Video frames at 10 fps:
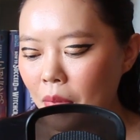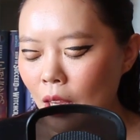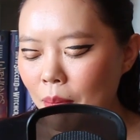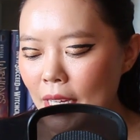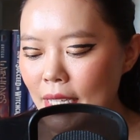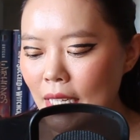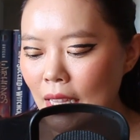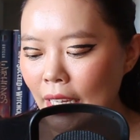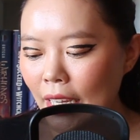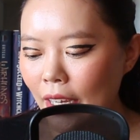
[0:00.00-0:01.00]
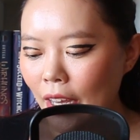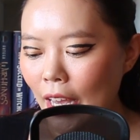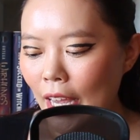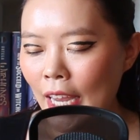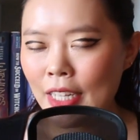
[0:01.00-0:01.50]
Basically,
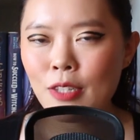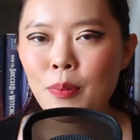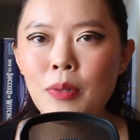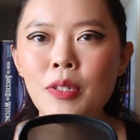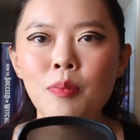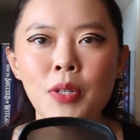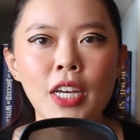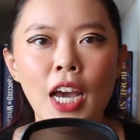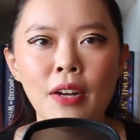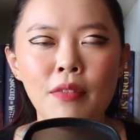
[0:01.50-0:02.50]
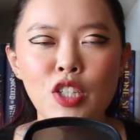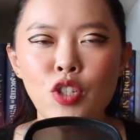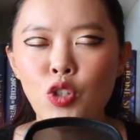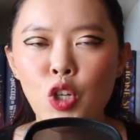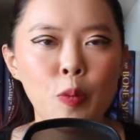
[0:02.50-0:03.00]
it's supposed to be kind of this
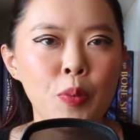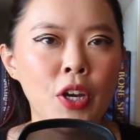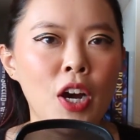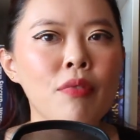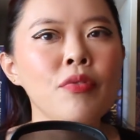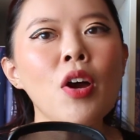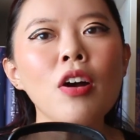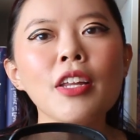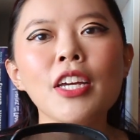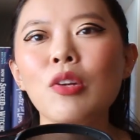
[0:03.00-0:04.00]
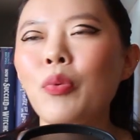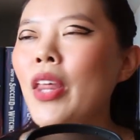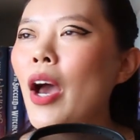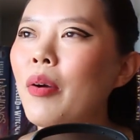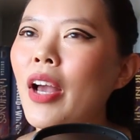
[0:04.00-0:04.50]
utopia of knowledge
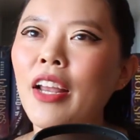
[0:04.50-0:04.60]
without